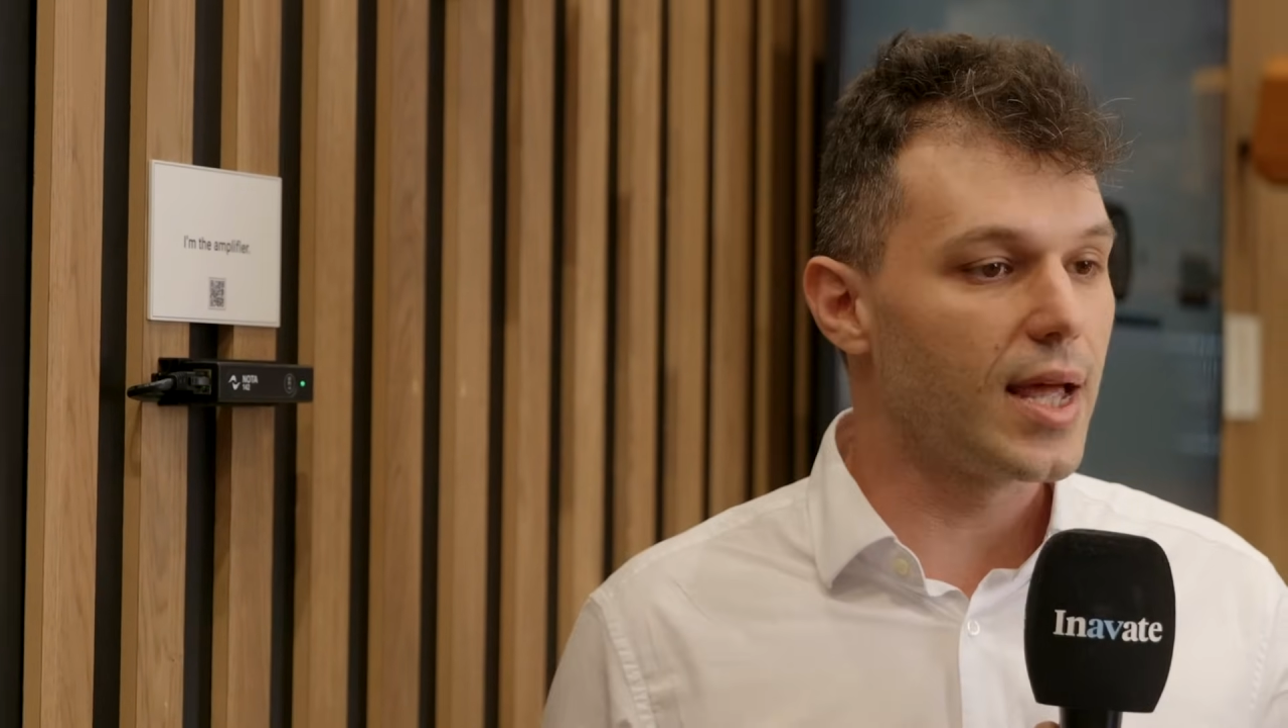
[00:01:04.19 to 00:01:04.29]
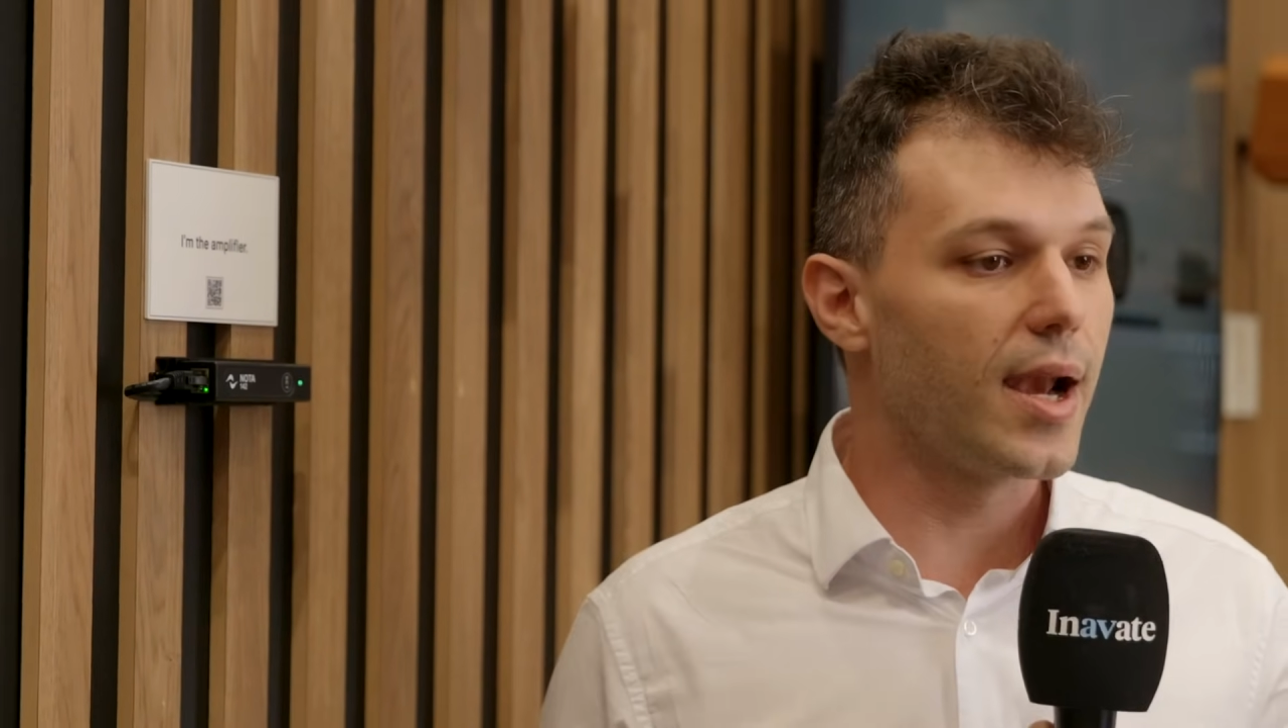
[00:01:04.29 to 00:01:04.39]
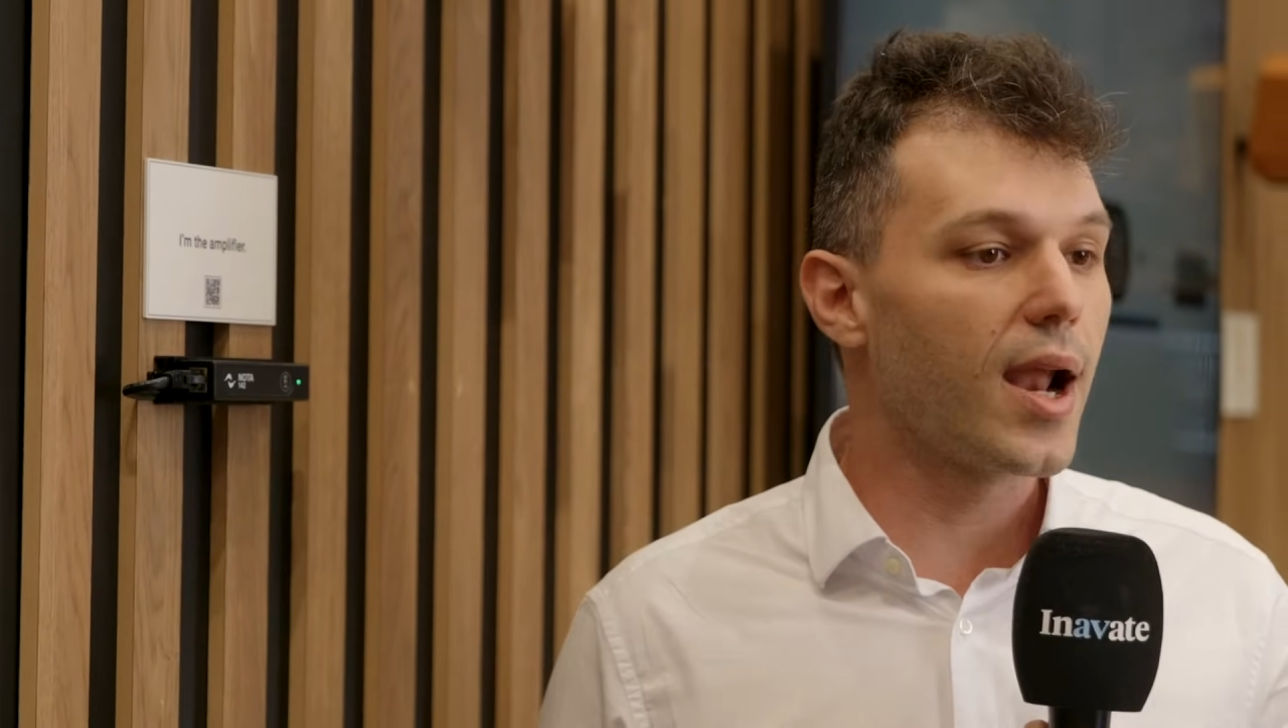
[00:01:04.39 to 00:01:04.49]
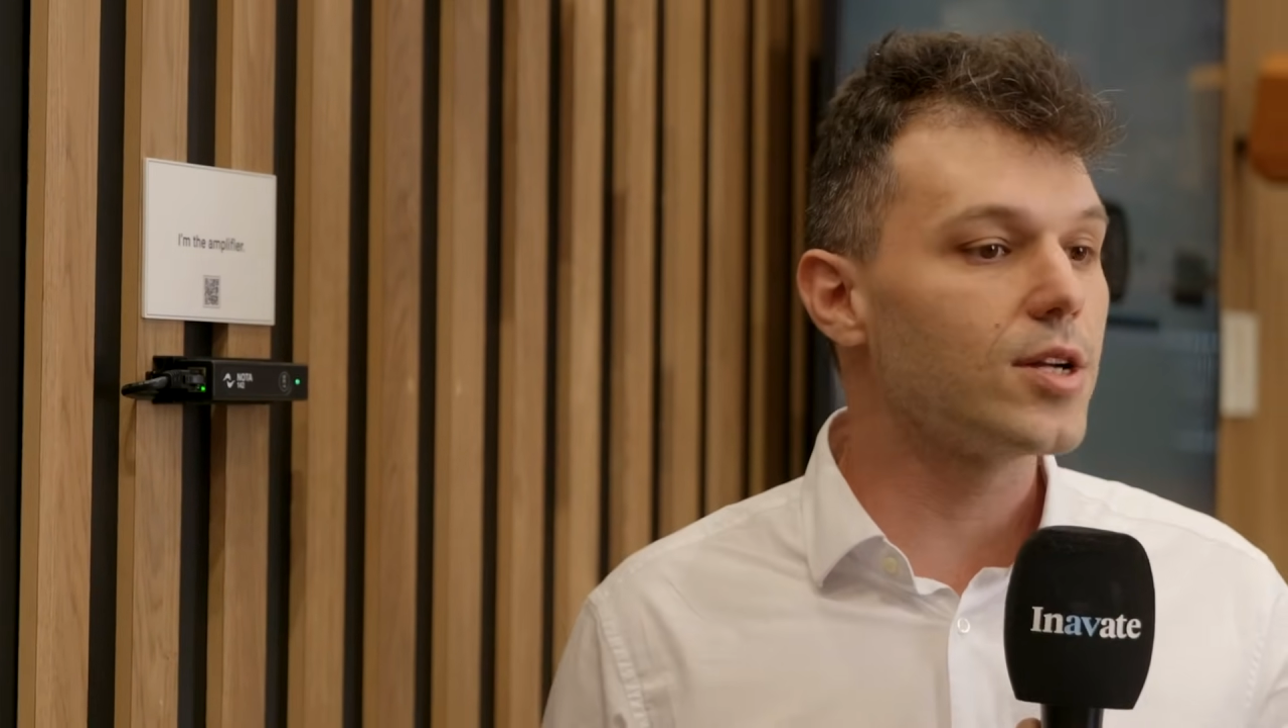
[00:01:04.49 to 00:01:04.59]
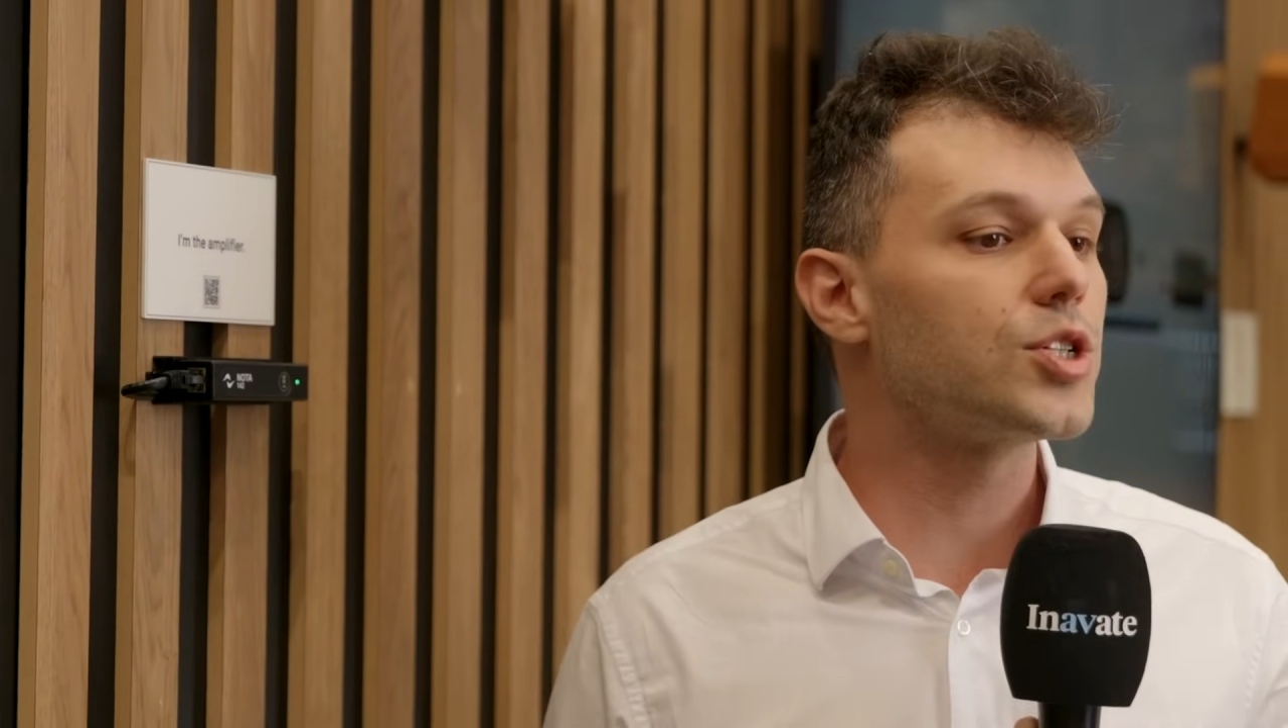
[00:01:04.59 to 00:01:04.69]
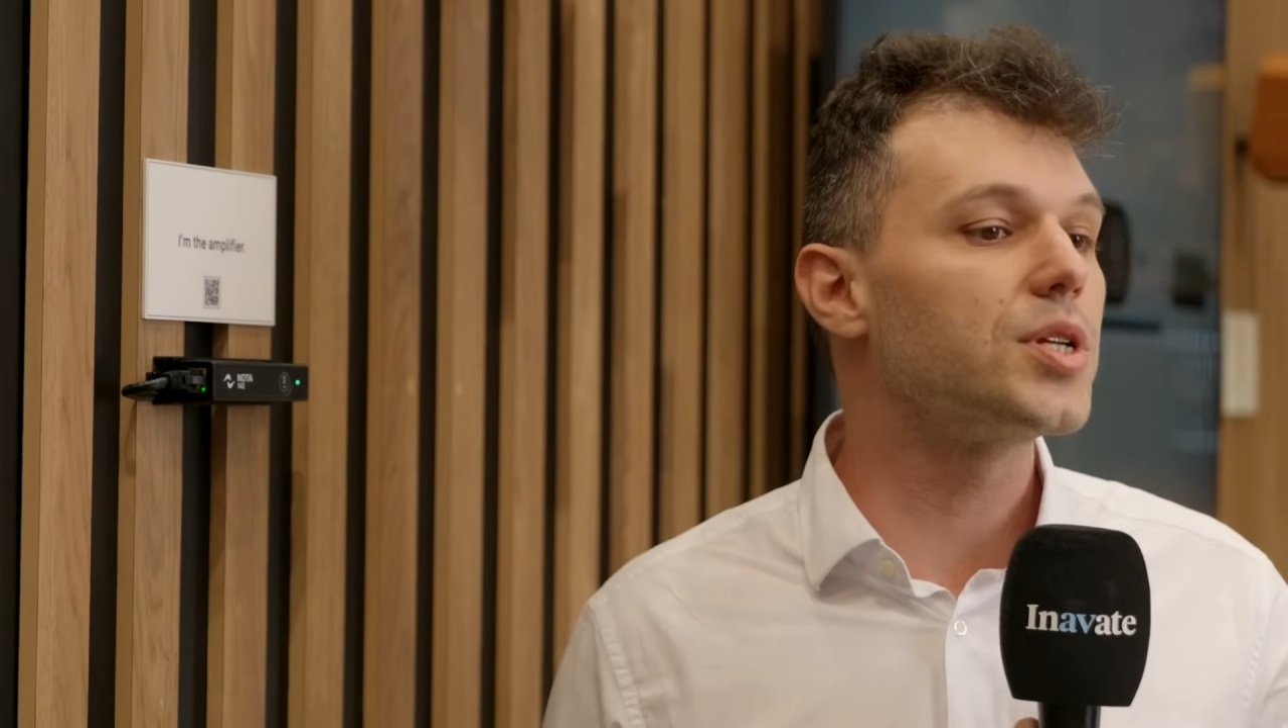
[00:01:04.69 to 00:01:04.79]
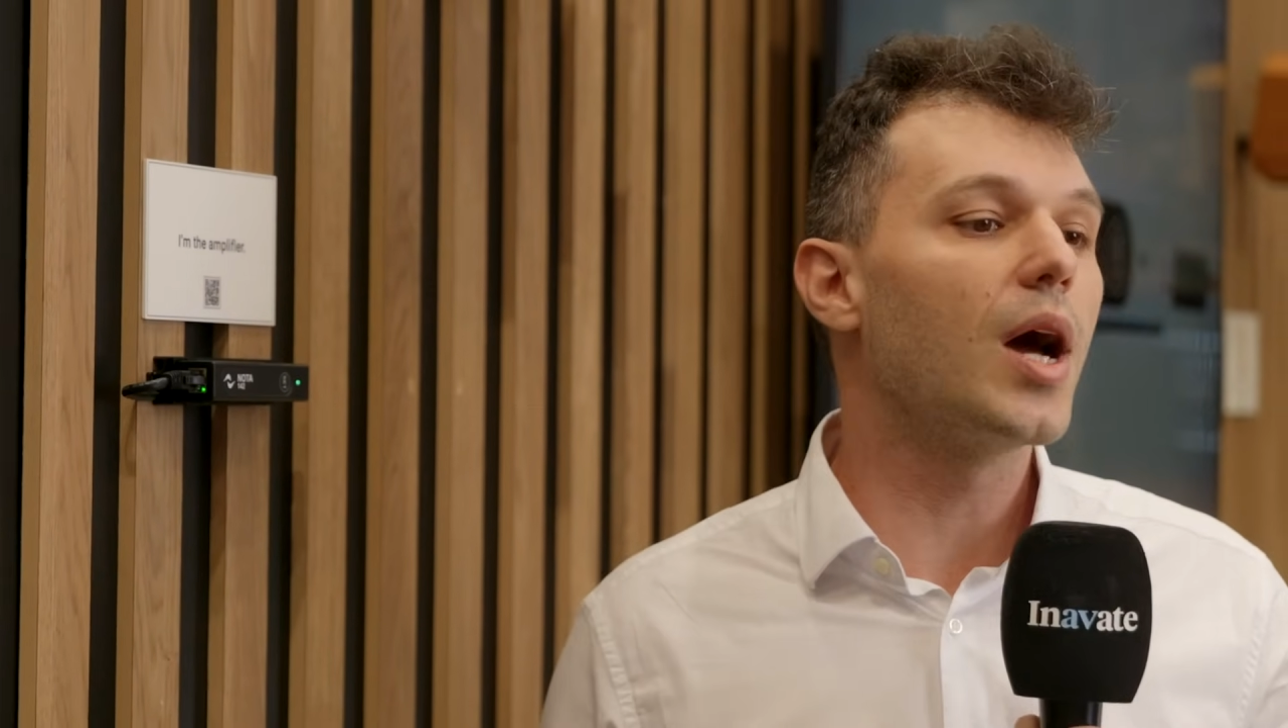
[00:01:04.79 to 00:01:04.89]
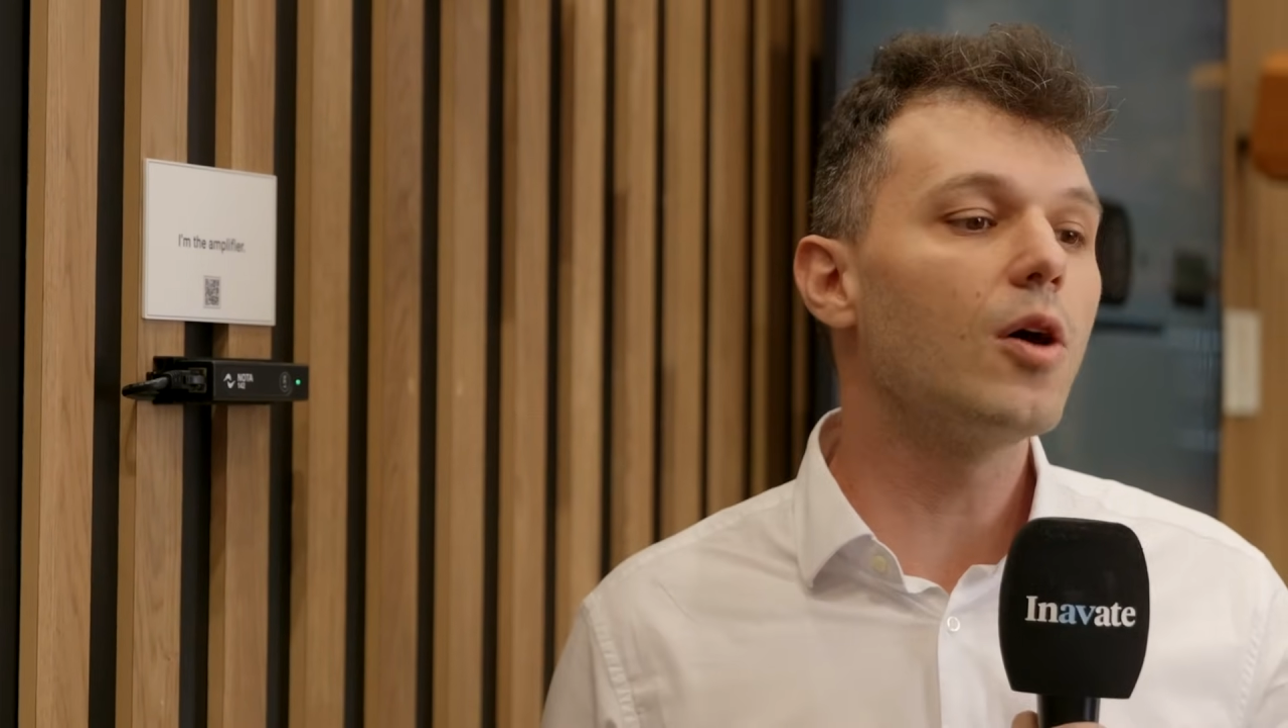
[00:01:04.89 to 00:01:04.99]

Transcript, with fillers: and launch the